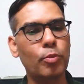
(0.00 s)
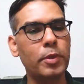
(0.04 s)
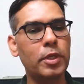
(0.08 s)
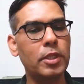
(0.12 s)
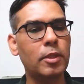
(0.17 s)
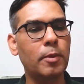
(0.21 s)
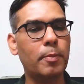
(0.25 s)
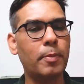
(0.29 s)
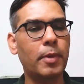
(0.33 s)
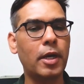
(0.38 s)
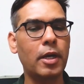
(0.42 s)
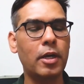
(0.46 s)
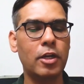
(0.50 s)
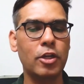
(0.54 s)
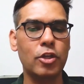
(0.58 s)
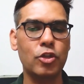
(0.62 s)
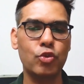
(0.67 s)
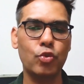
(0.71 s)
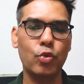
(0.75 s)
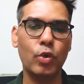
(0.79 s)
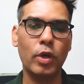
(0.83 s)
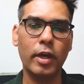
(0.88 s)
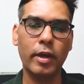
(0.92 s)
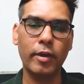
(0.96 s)
the partners
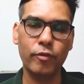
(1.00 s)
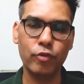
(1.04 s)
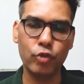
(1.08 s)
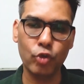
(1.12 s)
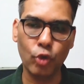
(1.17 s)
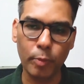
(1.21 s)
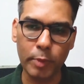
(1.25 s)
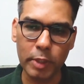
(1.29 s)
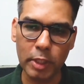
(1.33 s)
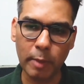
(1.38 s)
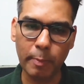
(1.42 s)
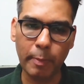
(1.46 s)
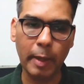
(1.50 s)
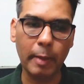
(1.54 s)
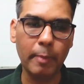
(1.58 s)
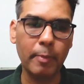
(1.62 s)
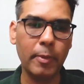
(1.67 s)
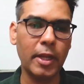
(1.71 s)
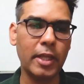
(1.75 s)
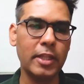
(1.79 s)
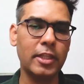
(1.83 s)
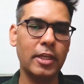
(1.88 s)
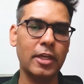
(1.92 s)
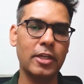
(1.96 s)
you have, show me the
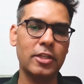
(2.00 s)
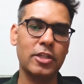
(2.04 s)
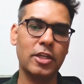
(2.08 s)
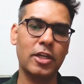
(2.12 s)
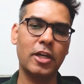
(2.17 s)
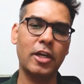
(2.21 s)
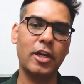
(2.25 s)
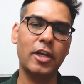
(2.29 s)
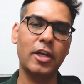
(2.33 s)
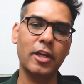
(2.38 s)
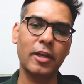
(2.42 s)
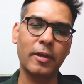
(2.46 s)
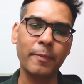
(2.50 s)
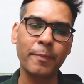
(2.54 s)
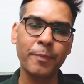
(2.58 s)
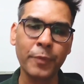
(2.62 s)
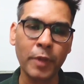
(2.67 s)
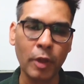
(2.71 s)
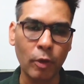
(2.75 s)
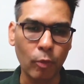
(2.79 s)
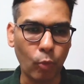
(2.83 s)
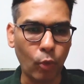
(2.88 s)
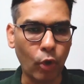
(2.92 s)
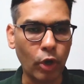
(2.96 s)
pipeline they are generating,
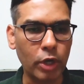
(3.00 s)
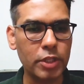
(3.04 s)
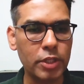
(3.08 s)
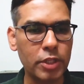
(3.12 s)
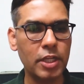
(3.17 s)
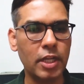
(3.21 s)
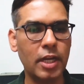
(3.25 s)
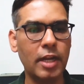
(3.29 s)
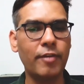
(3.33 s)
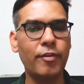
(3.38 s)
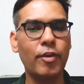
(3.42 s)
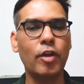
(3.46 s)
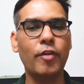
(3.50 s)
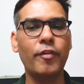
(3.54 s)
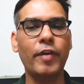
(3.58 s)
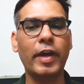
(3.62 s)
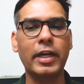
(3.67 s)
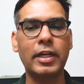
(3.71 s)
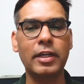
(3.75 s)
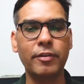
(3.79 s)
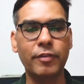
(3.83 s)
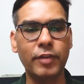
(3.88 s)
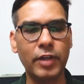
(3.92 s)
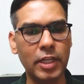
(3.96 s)
what is their level of
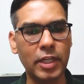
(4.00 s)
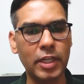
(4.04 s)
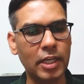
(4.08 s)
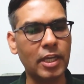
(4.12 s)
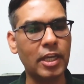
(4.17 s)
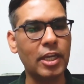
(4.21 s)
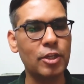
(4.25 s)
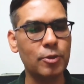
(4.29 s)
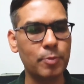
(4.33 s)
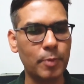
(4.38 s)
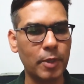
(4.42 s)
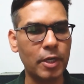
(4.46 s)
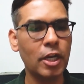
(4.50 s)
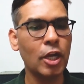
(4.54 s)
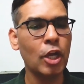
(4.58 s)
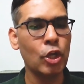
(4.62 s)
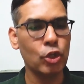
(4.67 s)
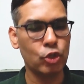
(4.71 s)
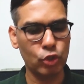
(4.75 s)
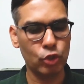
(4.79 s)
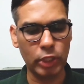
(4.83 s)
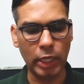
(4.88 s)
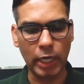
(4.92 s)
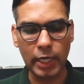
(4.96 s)
activity, engagement.
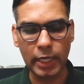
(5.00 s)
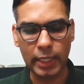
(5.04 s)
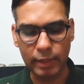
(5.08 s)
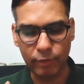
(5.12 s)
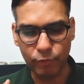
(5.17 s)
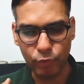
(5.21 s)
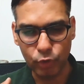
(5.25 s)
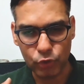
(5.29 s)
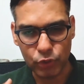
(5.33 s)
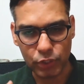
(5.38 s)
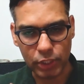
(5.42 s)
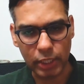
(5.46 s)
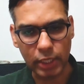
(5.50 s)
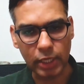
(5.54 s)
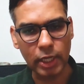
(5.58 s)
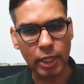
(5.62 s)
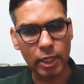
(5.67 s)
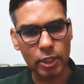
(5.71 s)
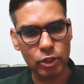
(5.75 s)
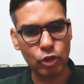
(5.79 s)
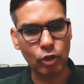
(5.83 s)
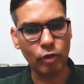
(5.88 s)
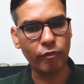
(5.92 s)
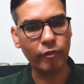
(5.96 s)
So that will give you
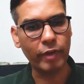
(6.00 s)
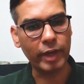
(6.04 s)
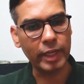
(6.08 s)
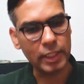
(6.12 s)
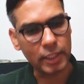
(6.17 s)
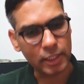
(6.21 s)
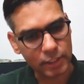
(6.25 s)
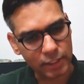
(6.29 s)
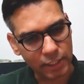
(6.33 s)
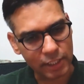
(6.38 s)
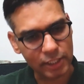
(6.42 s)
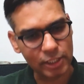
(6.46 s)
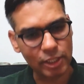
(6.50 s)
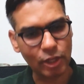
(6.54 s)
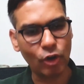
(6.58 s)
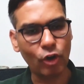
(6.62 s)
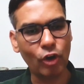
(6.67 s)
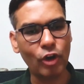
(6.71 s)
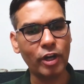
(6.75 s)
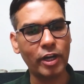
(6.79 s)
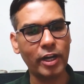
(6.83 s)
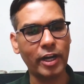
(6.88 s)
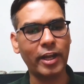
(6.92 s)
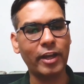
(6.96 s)
signals on whether things are
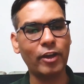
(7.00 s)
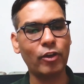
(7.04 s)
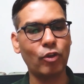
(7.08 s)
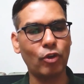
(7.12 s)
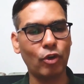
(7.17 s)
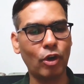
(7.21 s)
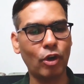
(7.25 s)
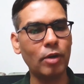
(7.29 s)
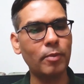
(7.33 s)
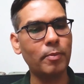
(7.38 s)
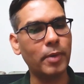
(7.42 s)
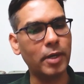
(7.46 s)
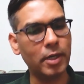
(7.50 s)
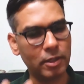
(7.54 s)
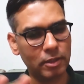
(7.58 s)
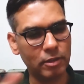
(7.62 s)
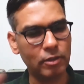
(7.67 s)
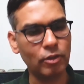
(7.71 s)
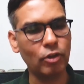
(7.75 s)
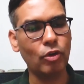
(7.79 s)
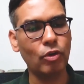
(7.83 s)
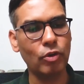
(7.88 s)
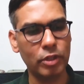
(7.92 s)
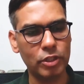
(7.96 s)
on track or not. But
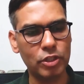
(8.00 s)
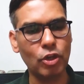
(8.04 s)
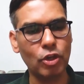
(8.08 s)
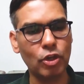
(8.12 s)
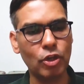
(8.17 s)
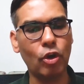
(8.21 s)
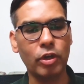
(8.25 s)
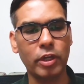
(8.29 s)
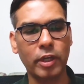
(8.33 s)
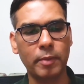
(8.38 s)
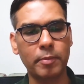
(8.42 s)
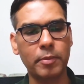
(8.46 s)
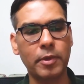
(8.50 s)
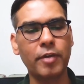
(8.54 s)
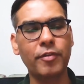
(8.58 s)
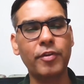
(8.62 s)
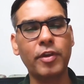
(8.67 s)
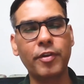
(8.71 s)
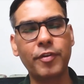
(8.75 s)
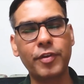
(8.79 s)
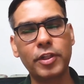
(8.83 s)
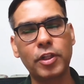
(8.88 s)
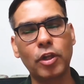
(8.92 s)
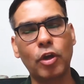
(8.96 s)
it's a long game. Give
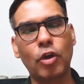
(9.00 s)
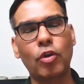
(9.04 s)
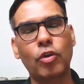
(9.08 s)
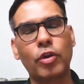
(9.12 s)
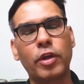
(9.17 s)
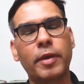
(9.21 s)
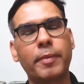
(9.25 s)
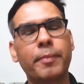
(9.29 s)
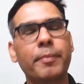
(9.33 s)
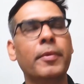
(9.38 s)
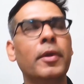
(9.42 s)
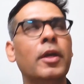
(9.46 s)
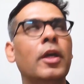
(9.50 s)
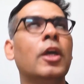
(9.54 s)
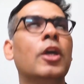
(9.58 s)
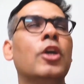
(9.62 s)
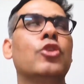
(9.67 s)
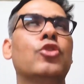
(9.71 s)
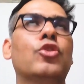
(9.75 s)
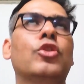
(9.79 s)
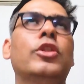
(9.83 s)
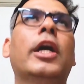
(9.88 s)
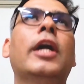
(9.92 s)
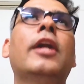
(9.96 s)
it the long game.
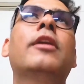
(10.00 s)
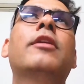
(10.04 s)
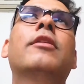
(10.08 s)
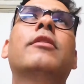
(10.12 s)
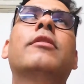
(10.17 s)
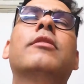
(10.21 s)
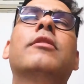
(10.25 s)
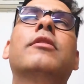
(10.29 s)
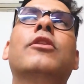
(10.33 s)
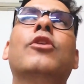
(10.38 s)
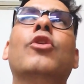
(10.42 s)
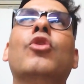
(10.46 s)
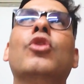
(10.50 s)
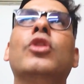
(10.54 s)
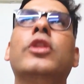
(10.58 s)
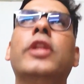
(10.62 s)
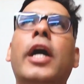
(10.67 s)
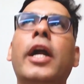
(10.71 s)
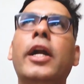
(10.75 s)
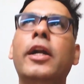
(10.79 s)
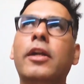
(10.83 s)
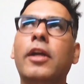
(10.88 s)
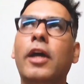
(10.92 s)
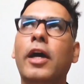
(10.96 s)
So that
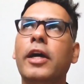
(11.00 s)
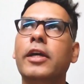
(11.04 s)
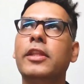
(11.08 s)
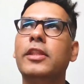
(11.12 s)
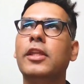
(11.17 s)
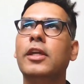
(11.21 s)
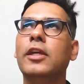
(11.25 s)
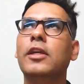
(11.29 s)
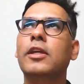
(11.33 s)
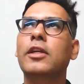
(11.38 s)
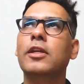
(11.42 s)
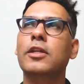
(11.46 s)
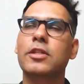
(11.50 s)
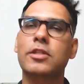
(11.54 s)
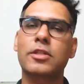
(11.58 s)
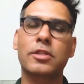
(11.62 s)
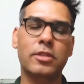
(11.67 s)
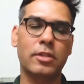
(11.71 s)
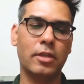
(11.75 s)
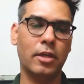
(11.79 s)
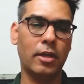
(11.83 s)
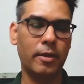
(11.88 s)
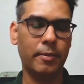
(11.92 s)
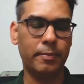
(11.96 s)
I think is
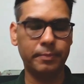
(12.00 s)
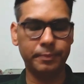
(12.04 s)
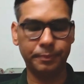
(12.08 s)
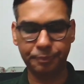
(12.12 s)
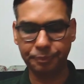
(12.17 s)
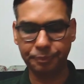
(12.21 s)
a